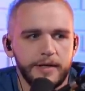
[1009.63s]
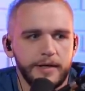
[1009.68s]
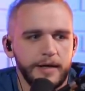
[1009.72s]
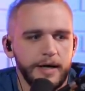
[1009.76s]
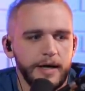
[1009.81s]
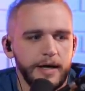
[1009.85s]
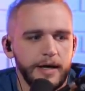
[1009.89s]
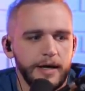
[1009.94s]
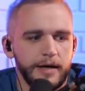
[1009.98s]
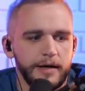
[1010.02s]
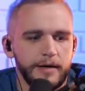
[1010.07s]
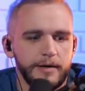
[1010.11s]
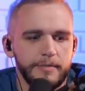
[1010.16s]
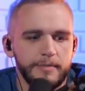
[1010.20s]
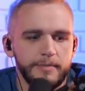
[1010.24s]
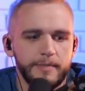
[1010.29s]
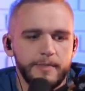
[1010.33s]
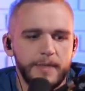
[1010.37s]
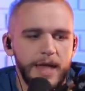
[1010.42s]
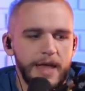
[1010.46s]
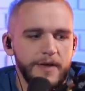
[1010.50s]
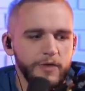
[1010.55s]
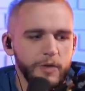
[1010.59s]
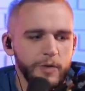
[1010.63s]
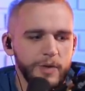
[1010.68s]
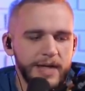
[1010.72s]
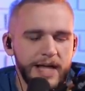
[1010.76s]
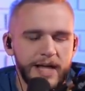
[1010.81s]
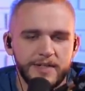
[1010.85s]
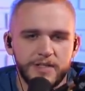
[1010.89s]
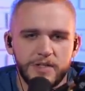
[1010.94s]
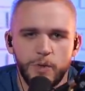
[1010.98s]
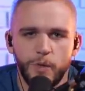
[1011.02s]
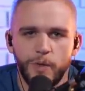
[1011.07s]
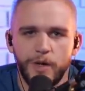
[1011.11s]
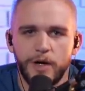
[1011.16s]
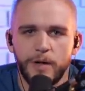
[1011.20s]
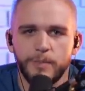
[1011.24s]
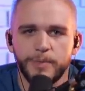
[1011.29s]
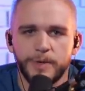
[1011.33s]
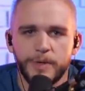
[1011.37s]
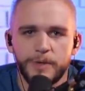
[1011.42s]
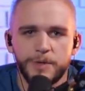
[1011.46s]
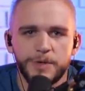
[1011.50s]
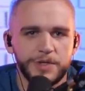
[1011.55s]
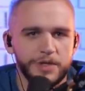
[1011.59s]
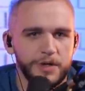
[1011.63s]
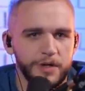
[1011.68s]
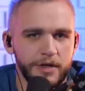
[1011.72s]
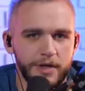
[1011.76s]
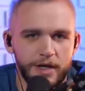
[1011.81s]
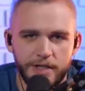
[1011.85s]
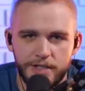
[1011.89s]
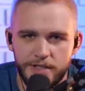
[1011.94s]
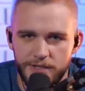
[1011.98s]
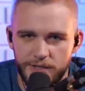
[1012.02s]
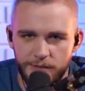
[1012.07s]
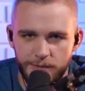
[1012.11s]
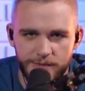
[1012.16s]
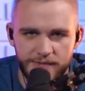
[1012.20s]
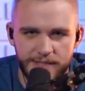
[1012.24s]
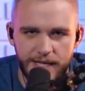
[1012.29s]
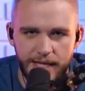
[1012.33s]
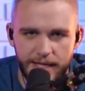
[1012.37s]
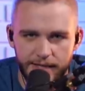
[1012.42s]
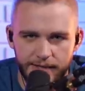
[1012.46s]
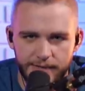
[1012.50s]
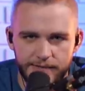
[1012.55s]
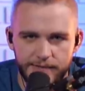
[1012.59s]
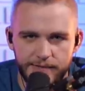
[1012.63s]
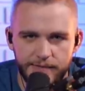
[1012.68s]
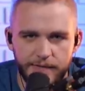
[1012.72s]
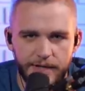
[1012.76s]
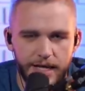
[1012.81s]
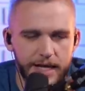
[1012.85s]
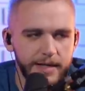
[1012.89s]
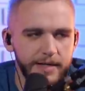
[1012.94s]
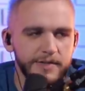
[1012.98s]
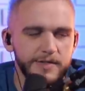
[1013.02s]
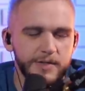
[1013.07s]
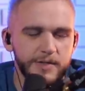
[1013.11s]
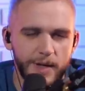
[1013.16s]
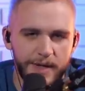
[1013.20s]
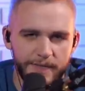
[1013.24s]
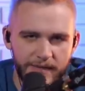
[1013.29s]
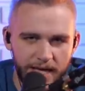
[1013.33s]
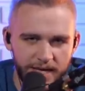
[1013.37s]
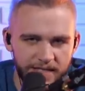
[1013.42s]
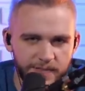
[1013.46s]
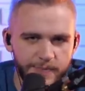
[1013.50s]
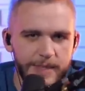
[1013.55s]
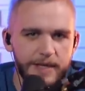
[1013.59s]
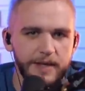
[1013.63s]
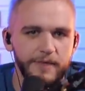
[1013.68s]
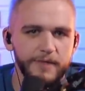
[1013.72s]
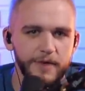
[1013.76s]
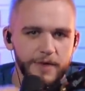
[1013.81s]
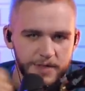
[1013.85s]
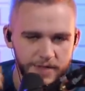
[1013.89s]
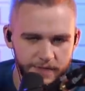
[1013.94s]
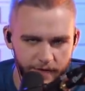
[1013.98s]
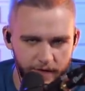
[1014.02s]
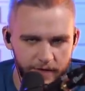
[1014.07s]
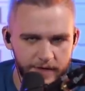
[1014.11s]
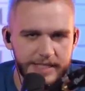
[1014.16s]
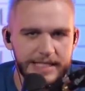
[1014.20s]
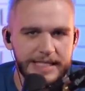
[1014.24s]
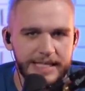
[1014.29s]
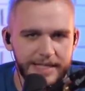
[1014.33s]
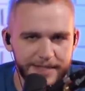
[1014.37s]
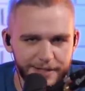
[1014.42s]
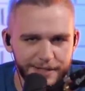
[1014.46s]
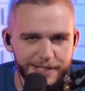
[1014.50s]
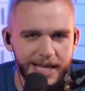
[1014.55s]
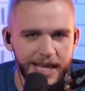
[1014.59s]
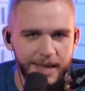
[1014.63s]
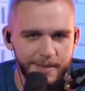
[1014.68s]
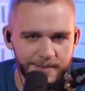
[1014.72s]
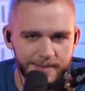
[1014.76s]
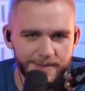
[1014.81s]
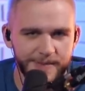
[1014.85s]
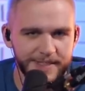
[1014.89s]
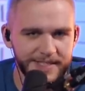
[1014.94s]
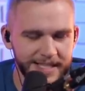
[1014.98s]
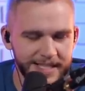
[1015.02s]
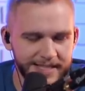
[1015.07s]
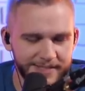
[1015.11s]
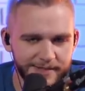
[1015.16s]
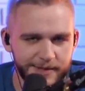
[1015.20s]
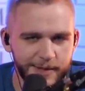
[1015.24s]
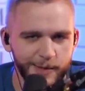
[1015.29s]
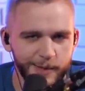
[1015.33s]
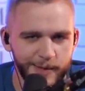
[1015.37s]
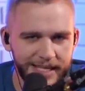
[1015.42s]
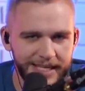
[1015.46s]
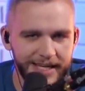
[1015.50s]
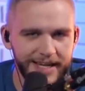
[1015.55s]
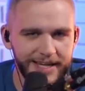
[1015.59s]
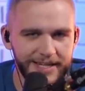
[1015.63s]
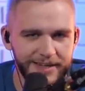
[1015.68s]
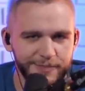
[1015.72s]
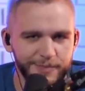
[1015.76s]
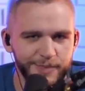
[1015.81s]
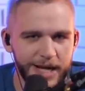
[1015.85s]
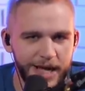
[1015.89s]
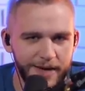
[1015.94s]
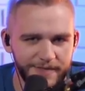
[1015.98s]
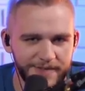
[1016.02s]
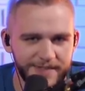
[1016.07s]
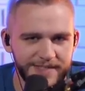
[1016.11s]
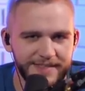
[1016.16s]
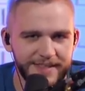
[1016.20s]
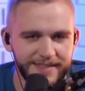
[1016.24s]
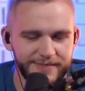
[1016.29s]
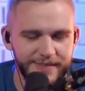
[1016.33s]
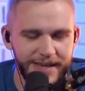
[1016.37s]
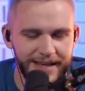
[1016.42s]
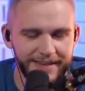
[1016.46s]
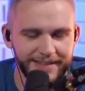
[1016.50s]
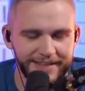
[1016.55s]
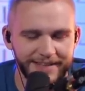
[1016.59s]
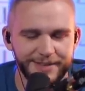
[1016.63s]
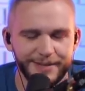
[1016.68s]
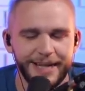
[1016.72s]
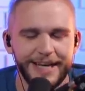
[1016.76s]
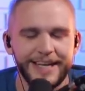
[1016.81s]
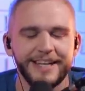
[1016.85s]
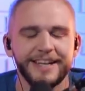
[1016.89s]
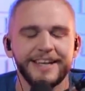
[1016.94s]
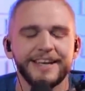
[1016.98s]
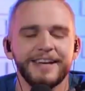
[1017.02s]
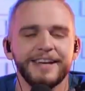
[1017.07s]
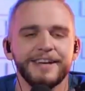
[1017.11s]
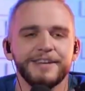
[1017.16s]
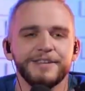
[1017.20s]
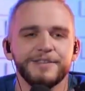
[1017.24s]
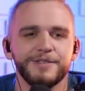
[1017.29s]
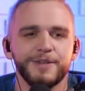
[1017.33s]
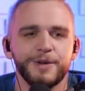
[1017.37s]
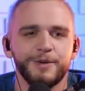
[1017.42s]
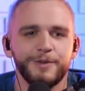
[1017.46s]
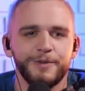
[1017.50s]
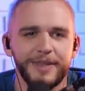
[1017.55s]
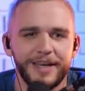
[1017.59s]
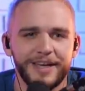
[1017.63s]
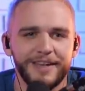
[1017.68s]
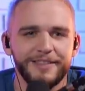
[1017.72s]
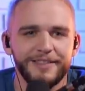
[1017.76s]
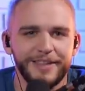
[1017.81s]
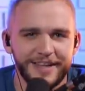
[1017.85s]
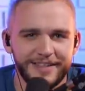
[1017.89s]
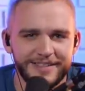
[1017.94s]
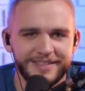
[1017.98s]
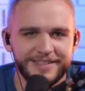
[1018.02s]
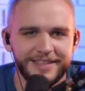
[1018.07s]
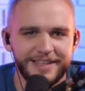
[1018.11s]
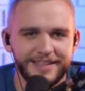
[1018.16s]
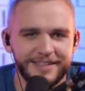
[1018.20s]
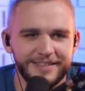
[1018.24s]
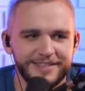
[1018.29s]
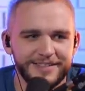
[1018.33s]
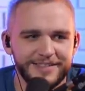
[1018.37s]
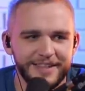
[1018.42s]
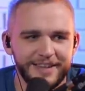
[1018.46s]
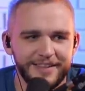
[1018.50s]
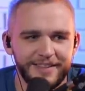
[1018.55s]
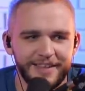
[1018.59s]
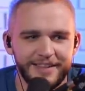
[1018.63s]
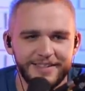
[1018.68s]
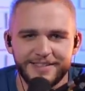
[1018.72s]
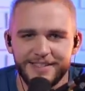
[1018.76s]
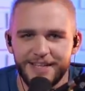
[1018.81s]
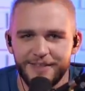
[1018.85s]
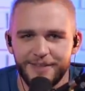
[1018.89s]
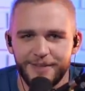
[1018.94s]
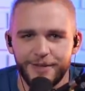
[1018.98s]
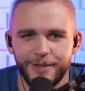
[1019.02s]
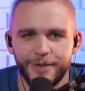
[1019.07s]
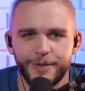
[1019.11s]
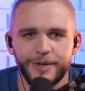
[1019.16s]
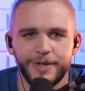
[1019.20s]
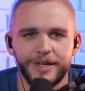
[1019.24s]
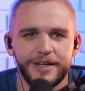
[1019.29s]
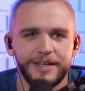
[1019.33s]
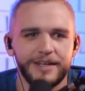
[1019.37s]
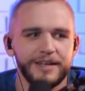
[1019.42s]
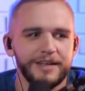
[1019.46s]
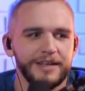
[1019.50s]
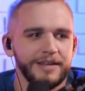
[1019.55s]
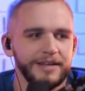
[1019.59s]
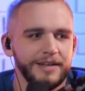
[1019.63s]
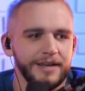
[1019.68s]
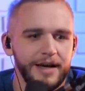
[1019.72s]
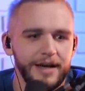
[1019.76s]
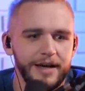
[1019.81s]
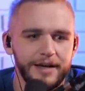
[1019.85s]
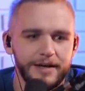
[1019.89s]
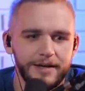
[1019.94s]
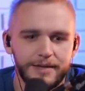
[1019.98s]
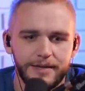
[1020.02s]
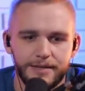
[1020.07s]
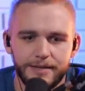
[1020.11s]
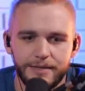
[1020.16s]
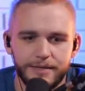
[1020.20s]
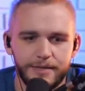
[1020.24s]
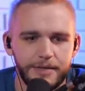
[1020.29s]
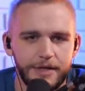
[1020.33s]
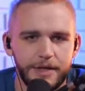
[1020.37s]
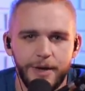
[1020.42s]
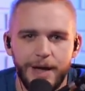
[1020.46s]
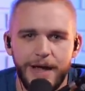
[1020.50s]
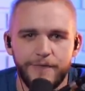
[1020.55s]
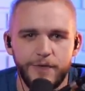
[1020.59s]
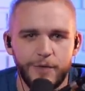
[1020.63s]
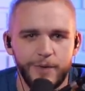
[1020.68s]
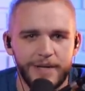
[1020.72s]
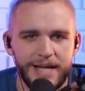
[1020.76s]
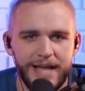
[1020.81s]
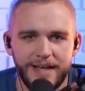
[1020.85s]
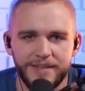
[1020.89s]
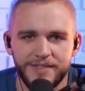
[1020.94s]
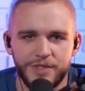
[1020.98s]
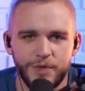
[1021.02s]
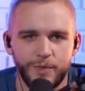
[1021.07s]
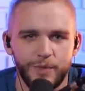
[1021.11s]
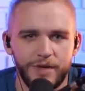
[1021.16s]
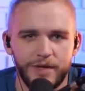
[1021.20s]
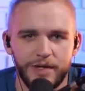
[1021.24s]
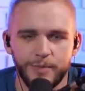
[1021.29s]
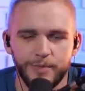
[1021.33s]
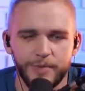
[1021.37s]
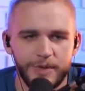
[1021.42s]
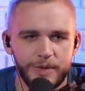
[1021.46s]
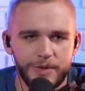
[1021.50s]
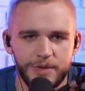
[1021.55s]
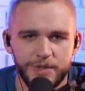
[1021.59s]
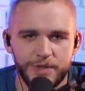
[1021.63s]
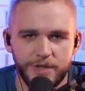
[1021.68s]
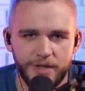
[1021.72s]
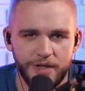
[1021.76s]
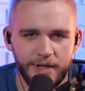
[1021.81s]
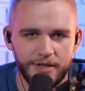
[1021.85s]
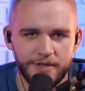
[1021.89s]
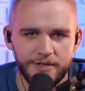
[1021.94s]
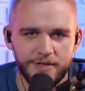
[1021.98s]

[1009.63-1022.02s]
um, everyone has to wear a blue shirt on Tuesdays, right? So I've got to speak first of all in King James because that's the only kind of prophecy that's valid, right? So, th- thus, so thus saith the Lord, uh, you know, everyone has to wear a blue shirt on